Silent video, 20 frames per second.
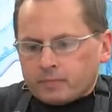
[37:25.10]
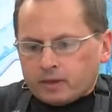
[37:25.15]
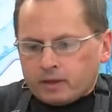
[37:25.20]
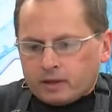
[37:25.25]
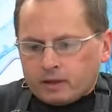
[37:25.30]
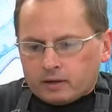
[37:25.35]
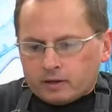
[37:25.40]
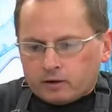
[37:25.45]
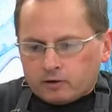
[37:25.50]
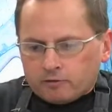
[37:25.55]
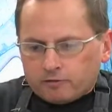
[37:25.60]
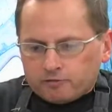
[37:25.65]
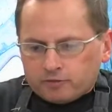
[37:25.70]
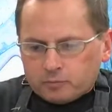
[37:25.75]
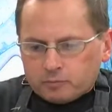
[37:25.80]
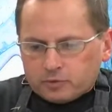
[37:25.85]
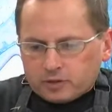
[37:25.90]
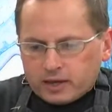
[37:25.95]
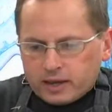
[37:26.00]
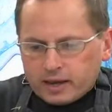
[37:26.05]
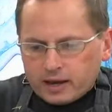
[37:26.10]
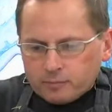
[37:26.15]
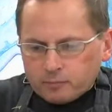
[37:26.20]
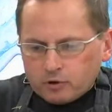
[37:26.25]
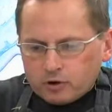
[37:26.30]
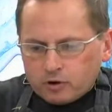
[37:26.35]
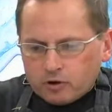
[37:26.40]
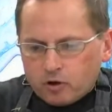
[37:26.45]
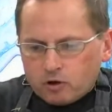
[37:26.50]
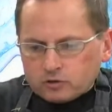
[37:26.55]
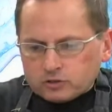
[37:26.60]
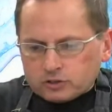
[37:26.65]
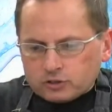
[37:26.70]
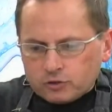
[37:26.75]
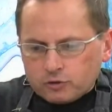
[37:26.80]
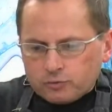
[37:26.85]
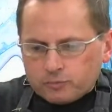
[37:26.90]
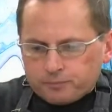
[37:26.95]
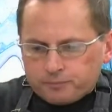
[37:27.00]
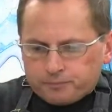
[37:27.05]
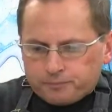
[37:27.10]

And I'll flip the camera also.